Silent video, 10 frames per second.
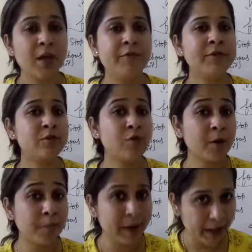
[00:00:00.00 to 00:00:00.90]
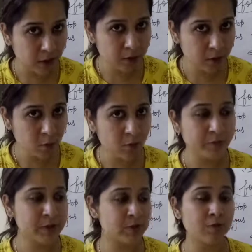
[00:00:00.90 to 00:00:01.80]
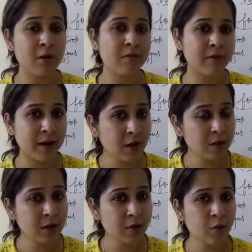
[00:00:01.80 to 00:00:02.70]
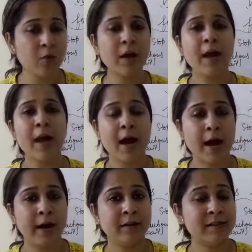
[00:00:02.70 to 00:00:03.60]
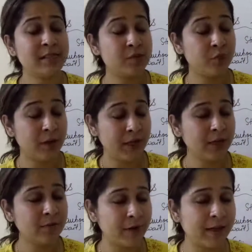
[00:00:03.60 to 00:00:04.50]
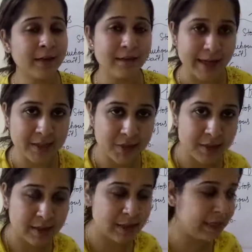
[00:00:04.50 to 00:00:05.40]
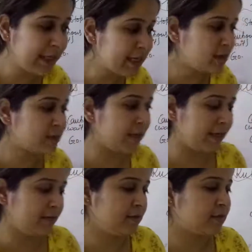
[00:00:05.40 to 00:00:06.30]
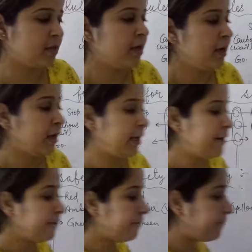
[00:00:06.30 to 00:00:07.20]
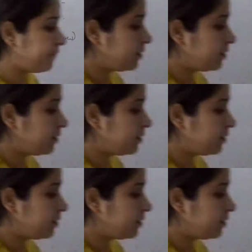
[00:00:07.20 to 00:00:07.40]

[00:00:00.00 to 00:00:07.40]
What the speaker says: We should not play on the road, we should not run on the road, and this is very dangerous. These things, if